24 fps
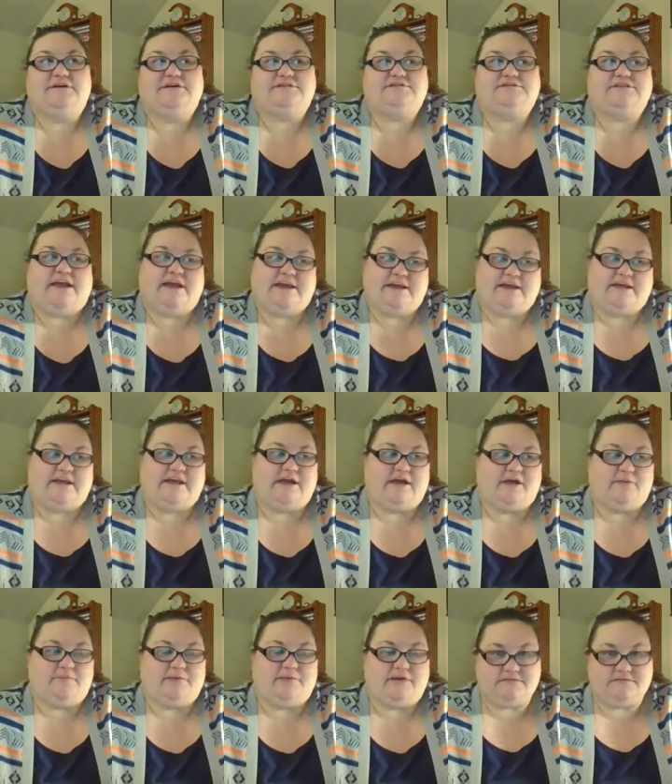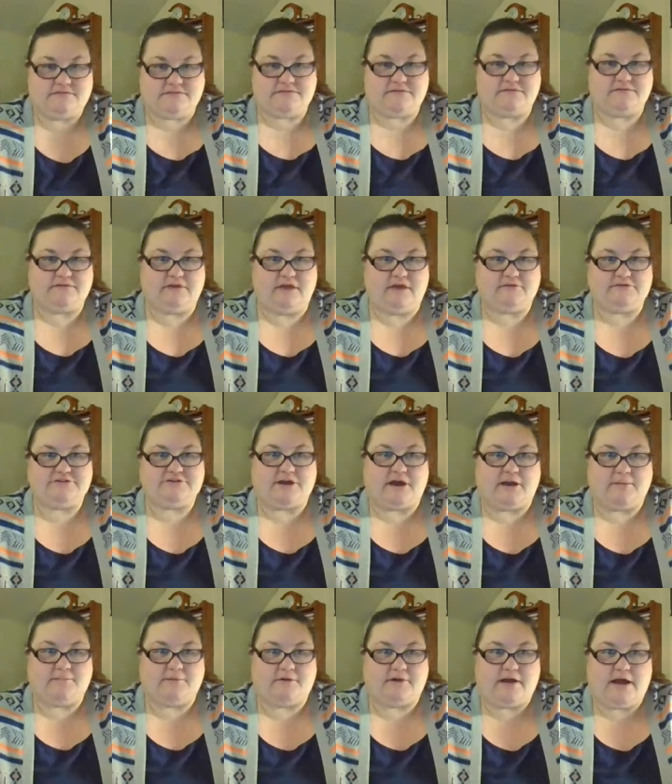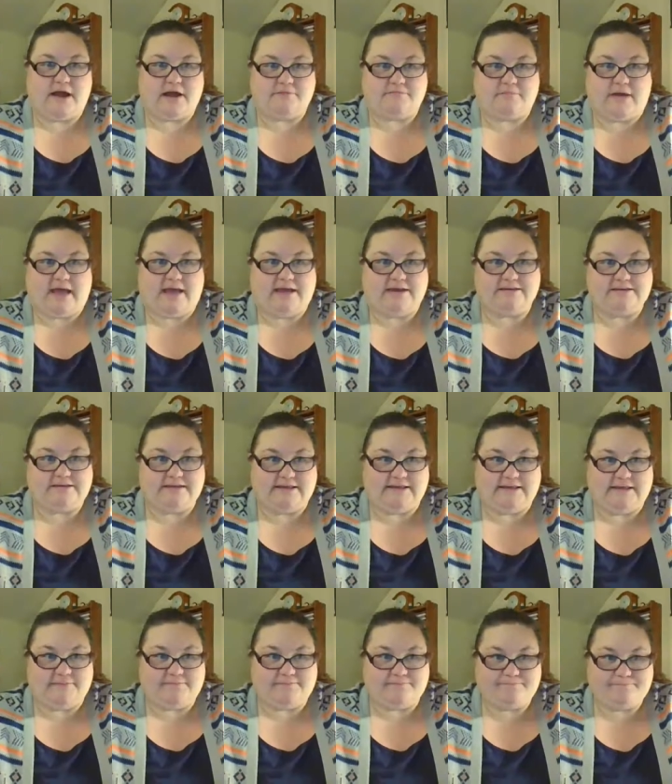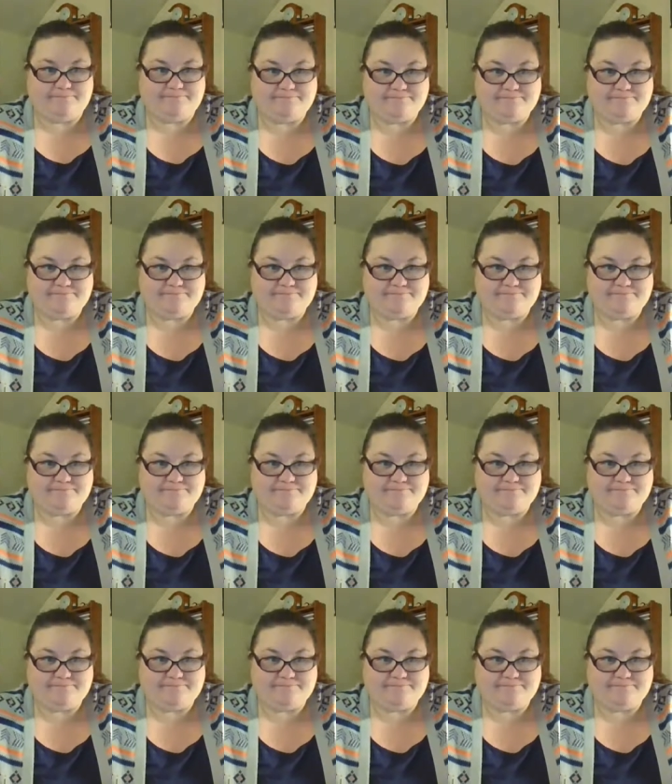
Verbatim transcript: signing up as a discount shopper on my team.